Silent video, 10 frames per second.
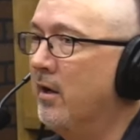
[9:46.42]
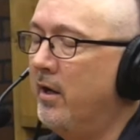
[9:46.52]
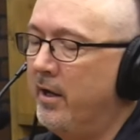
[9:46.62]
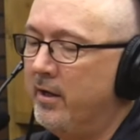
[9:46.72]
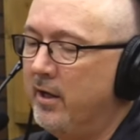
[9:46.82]

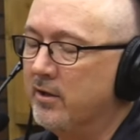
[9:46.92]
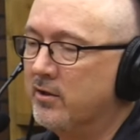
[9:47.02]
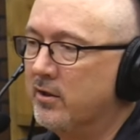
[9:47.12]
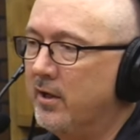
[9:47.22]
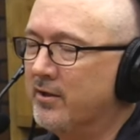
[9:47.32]
and
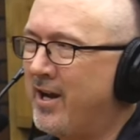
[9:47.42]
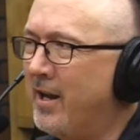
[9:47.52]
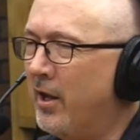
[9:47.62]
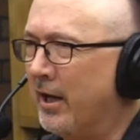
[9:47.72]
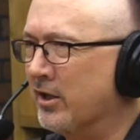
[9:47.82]
it's it's
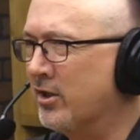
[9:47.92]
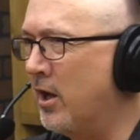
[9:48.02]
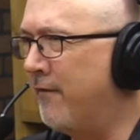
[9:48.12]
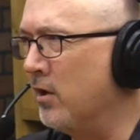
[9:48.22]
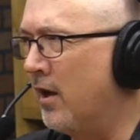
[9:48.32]
kind of like a
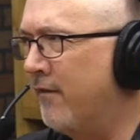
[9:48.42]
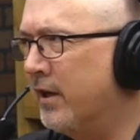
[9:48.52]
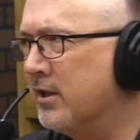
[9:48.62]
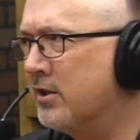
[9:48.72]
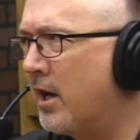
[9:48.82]

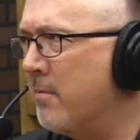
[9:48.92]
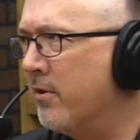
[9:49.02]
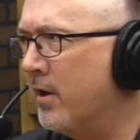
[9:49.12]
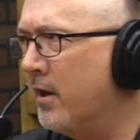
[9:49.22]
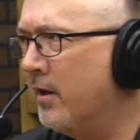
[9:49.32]
snuffleupagus type
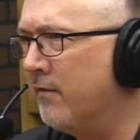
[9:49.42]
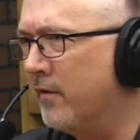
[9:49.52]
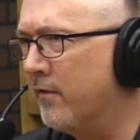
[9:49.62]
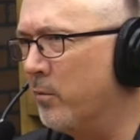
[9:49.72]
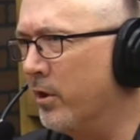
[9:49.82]
thing. If
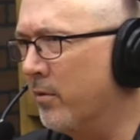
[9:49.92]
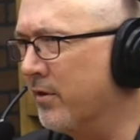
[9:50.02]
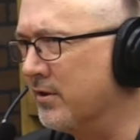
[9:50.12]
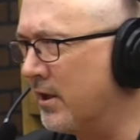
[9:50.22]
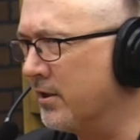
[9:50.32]
you're familiar with
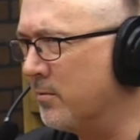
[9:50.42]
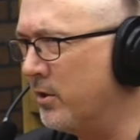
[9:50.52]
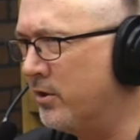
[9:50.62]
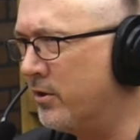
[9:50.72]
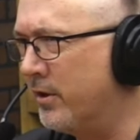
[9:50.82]
the
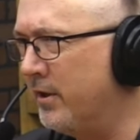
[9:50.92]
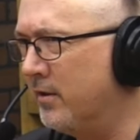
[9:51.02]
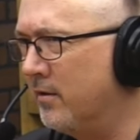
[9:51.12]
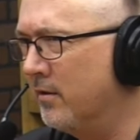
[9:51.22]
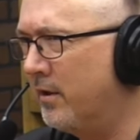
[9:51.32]
Sesame Street
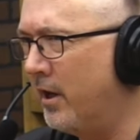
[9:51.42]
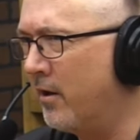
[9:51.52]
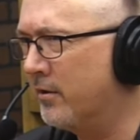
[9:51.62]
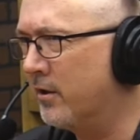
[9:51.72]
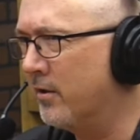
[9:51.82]

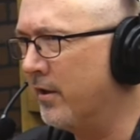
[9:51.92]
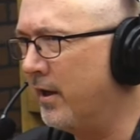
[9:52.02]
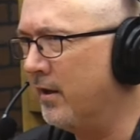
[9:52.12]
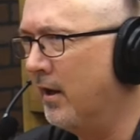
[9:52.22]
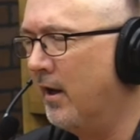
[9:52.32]
character, okay,
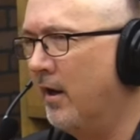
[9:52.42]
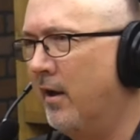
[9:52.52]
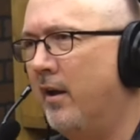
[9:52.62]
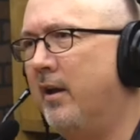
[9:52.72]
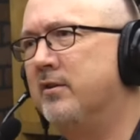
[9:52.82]
that sure.
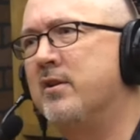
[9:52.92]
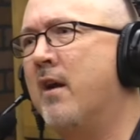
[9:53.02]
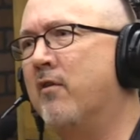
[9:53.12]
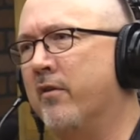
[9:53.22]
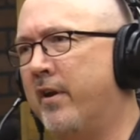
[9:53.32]
it's
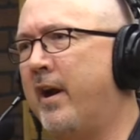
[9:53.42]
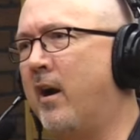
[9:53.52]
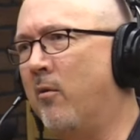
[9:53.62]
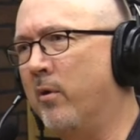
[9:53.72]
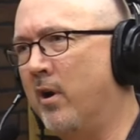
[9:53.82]
never
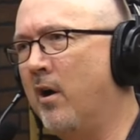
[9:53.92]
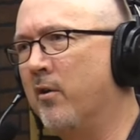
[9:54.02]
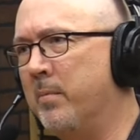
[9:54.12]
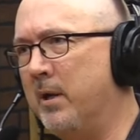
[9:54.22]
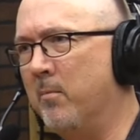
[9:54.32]
there when
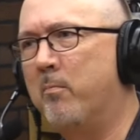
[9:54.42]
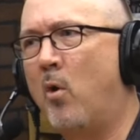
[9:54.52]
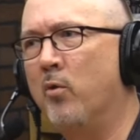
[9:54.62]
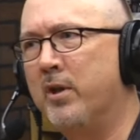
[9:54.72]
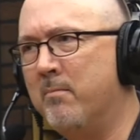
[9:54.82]
other people.
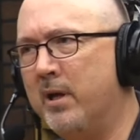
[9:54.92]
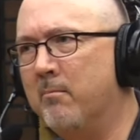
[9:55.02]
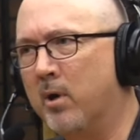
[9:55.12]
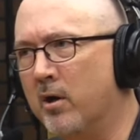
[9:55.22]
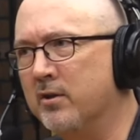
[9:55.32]
Only
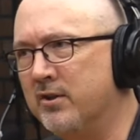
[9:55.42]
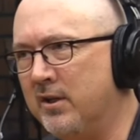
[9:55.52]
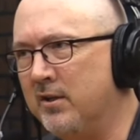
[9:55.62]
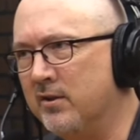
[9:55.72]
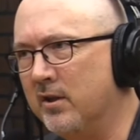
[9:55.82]
Big Bird
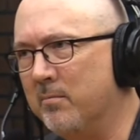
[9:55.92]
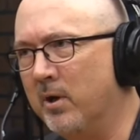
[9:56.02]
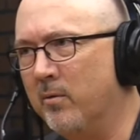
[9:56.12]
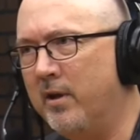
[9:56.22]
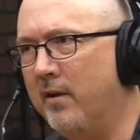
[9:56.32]
sees it,
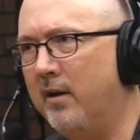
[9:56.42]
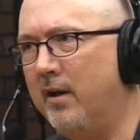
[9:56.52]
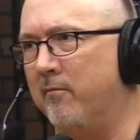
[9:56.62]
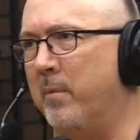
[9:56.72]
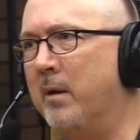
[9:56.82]
but
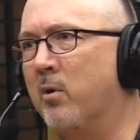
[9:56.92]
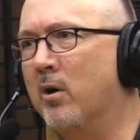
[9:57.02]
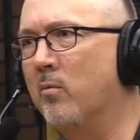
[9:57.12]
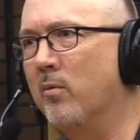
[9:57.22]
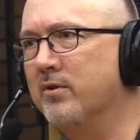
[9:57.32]
if Big
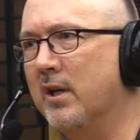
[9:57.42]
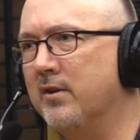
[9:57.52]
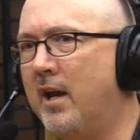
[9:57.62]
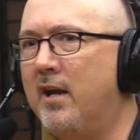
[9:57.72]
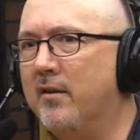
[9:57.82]
Bird
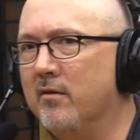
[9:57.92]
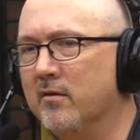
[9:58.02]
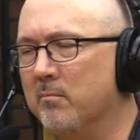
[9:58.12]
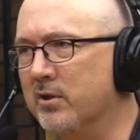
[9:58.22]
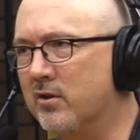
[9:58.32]
says, "Hey,
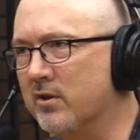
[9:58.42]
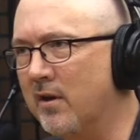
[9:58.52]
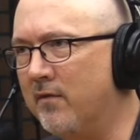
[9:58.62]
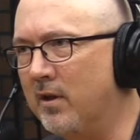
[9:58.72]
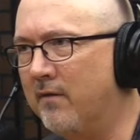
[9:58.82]
Mr.
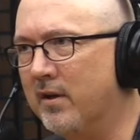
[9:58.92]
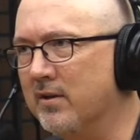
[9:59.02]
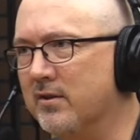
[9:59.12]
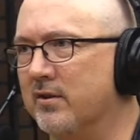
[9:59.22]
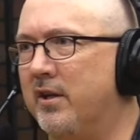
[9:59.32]

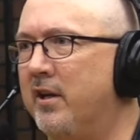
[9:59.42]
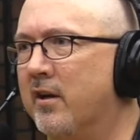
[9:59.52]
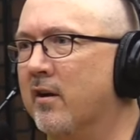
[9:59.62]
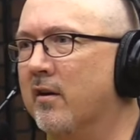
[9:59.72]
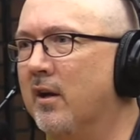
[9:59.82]
Snuffleupagus is
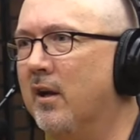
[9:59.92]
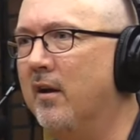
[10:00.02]
here,"